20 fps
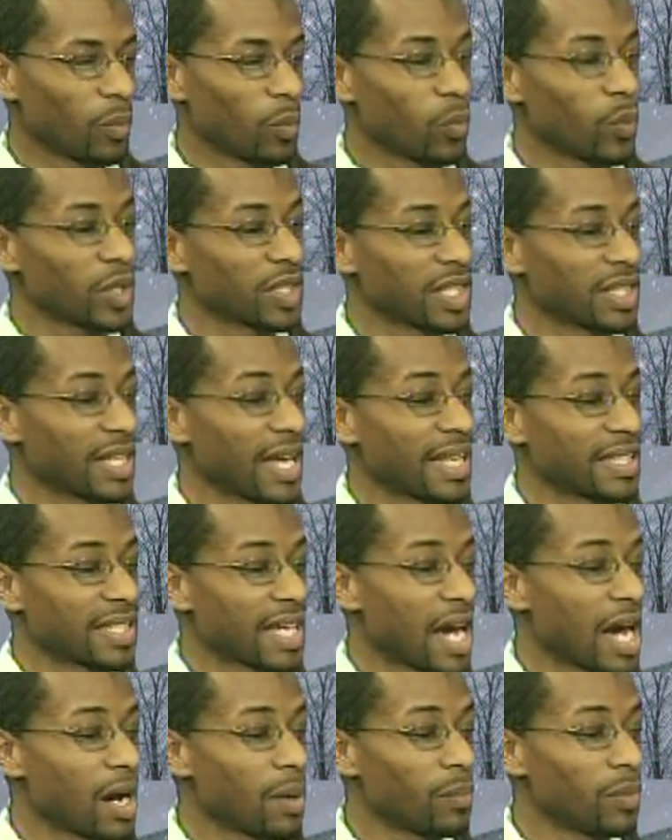which at that
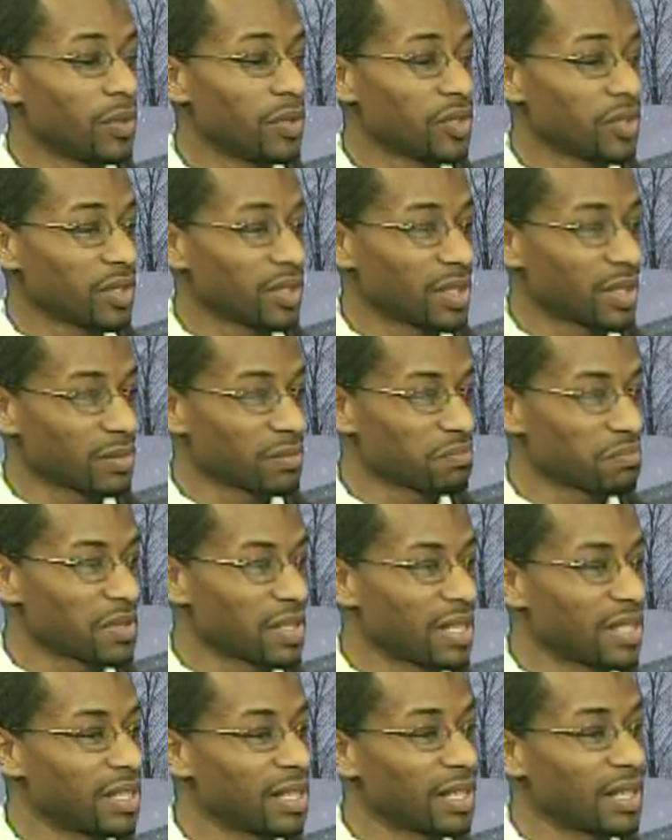time was
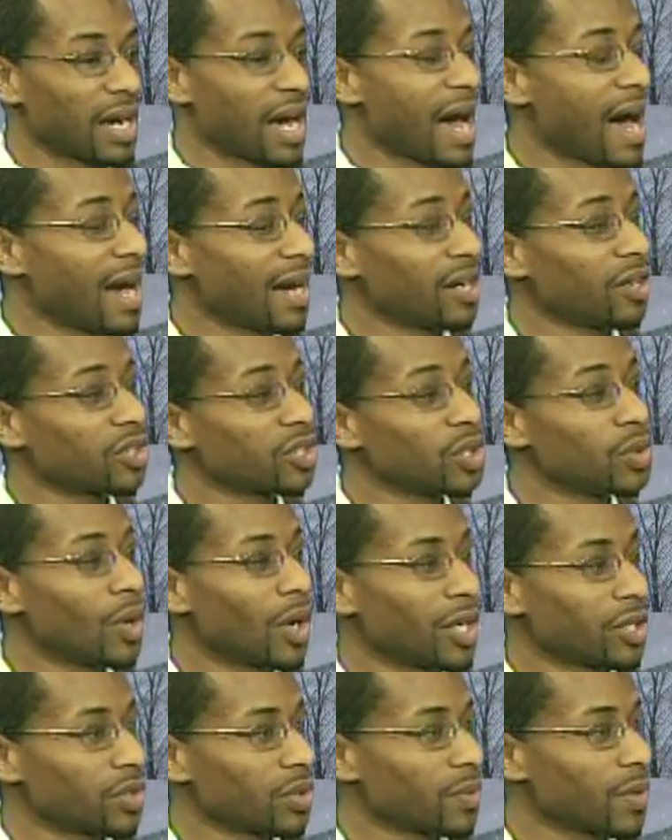in the higher
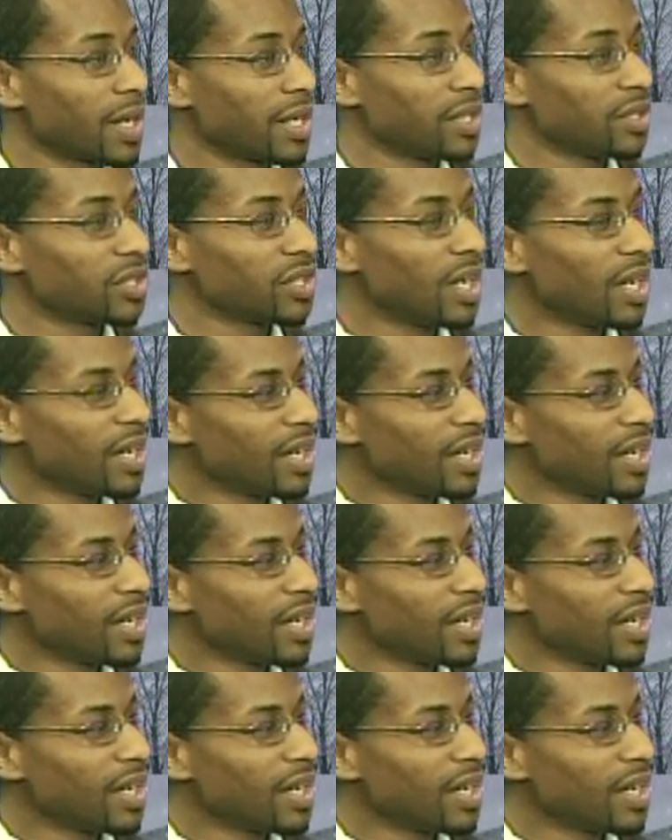200 range.